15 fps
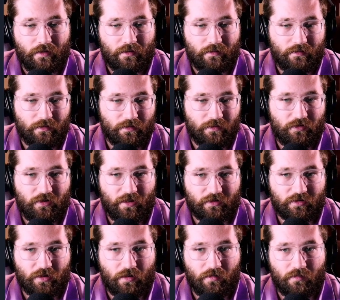The
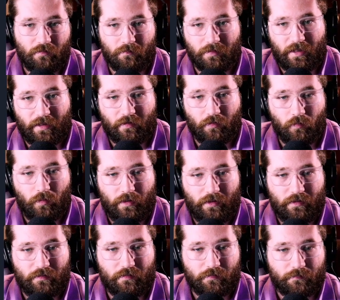text color, black or
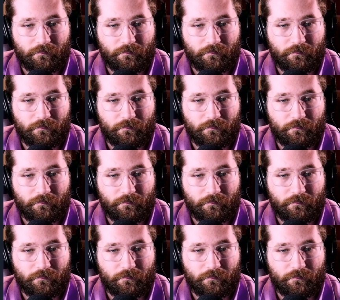white.